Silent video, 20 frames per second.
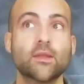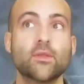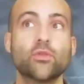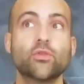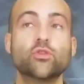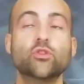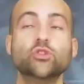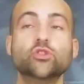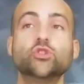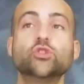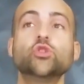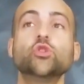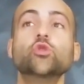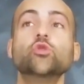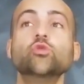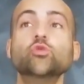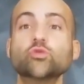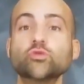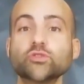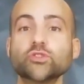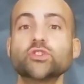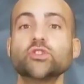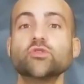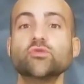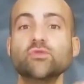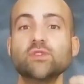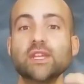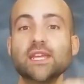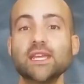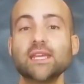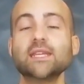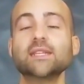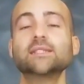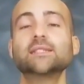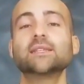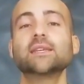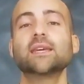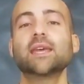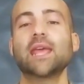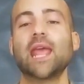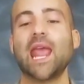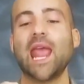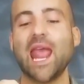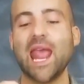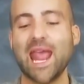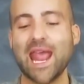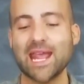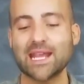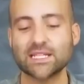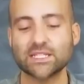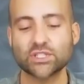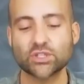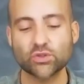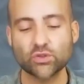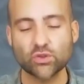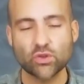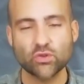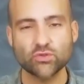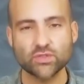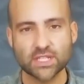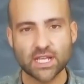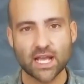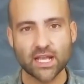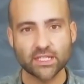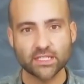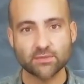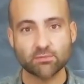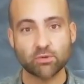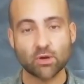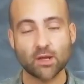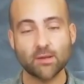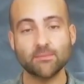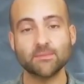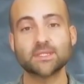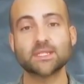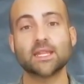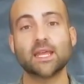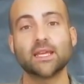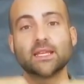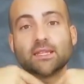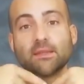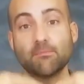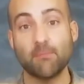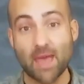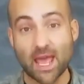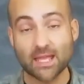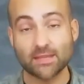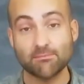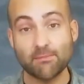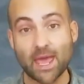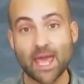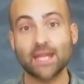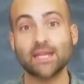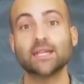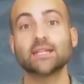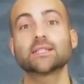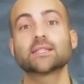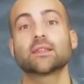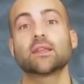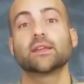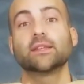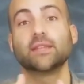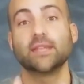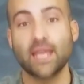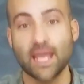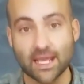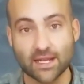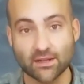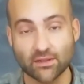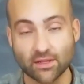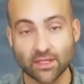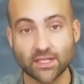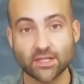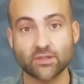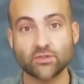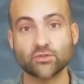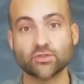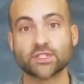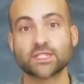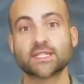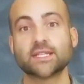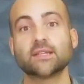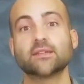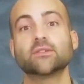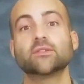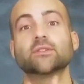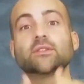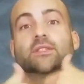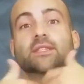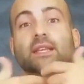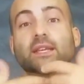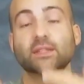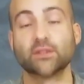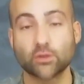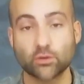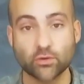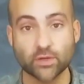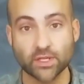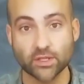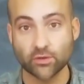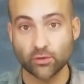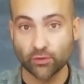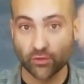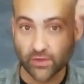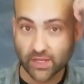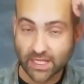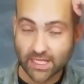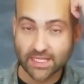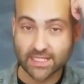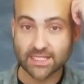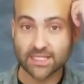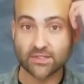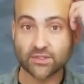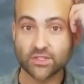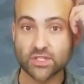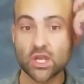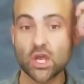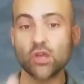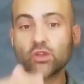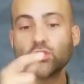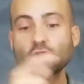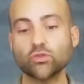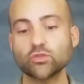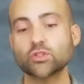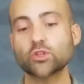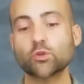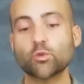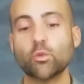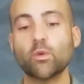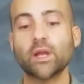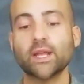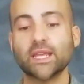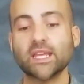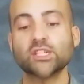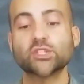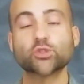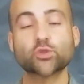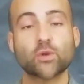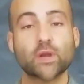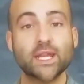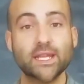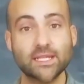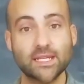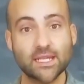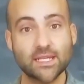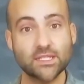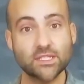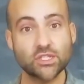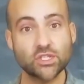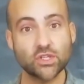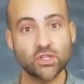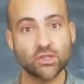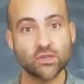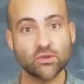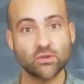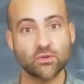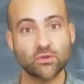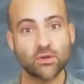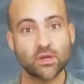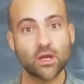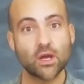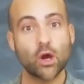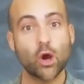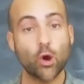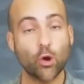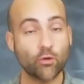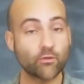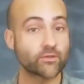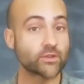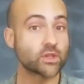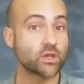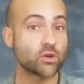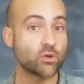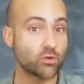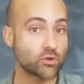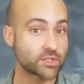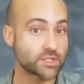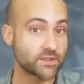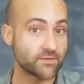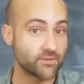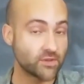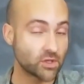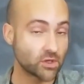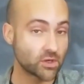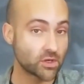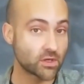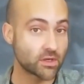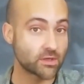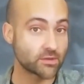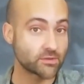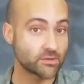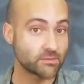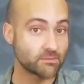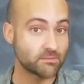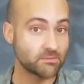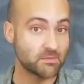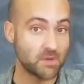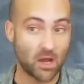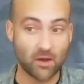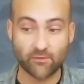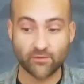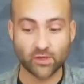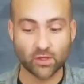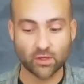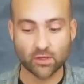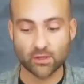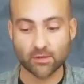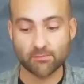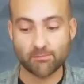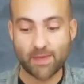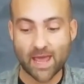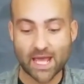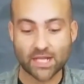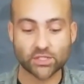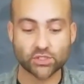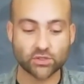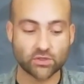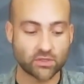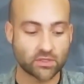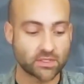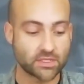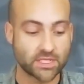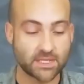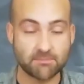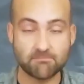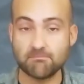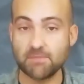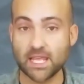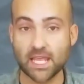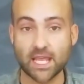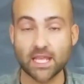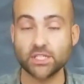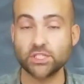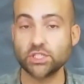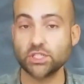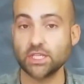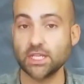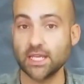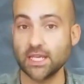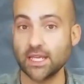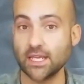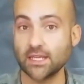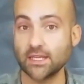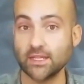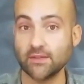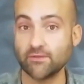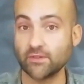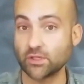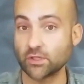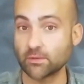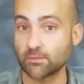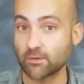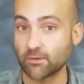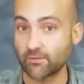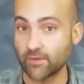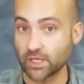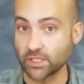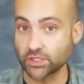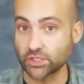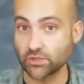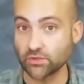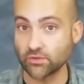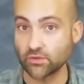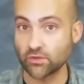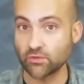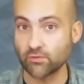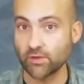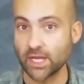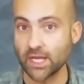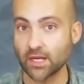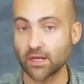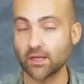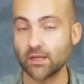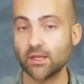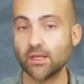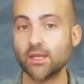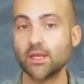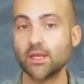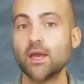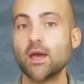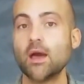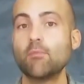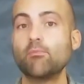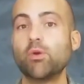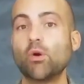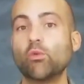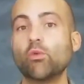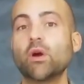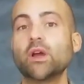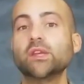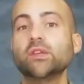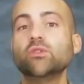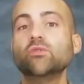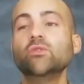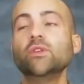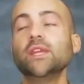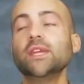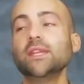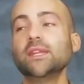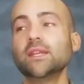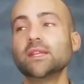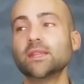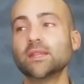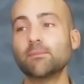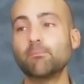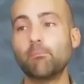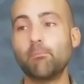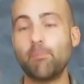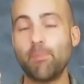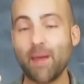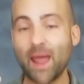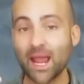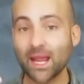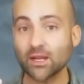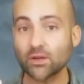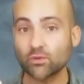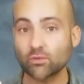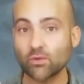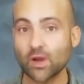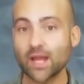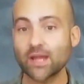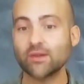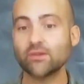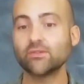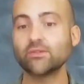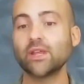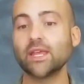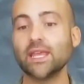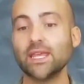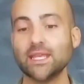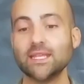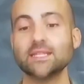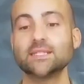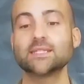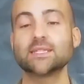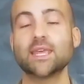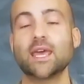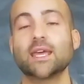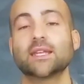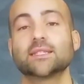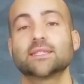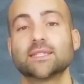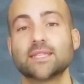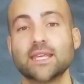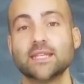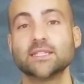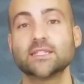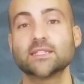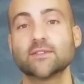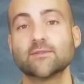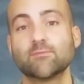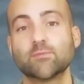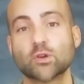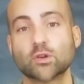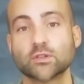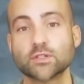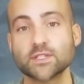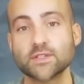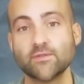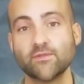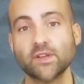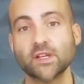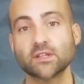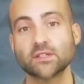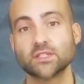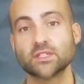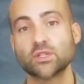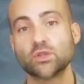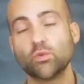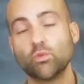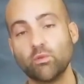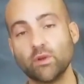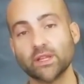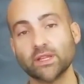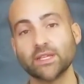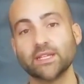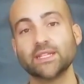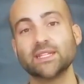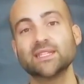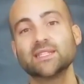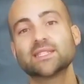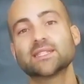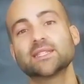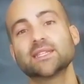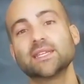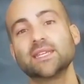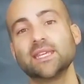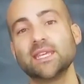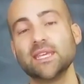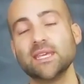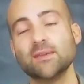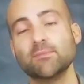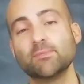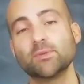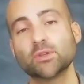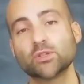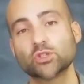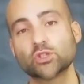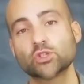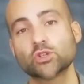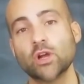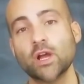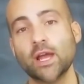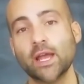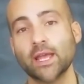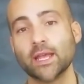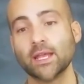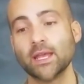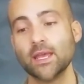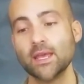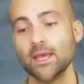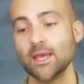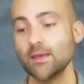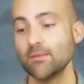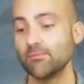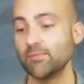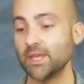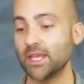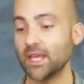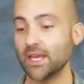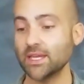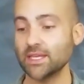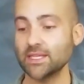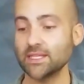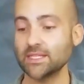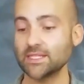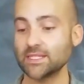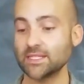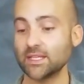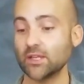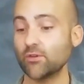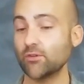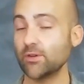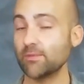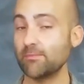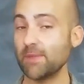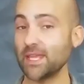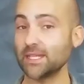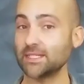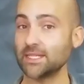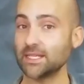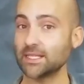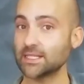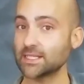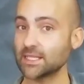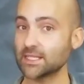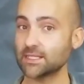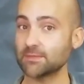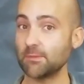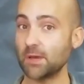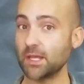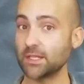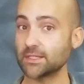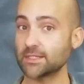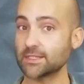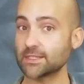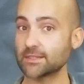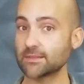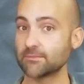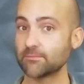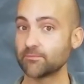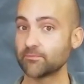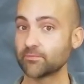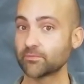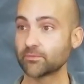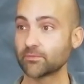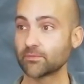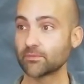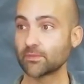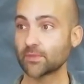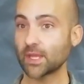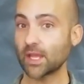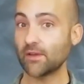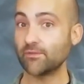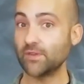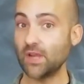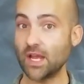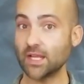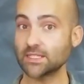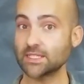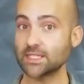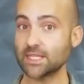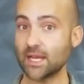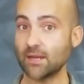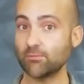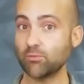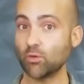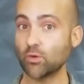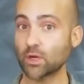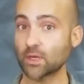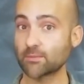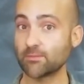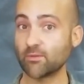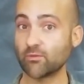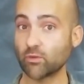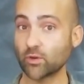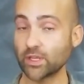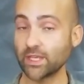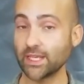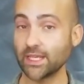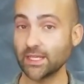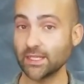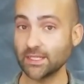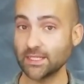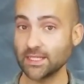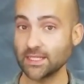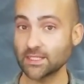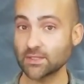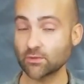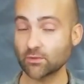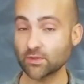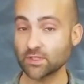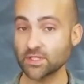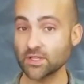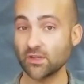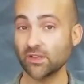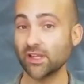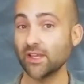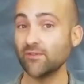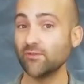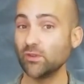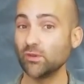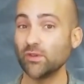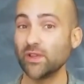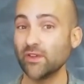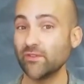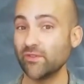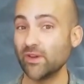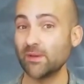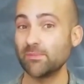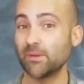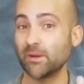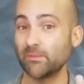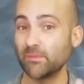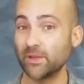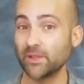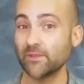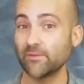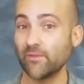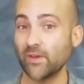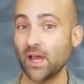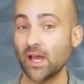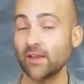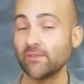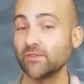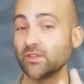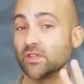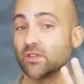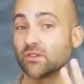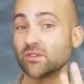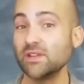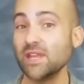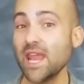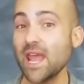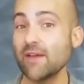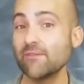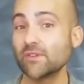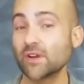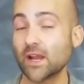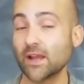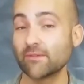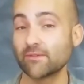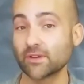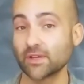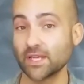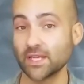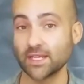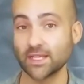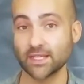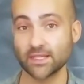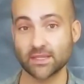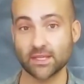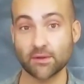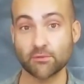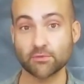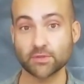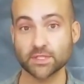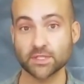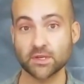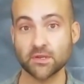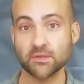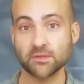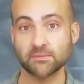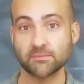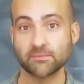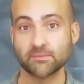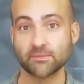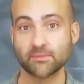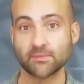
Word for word: The tools you need to answer those kinds of problems, like the mathematics, like the analytical skills, like the critical thinking skills, those are what get trained into you over the course of your of your bachelor's and PhD and even your professional career. But what you need in the background is that sense of perseverance, the willingness to keep trying. Because, you know, it may take six months of nonstop work before you get a decent result. If you give up on month five, you're never ever going to get that result.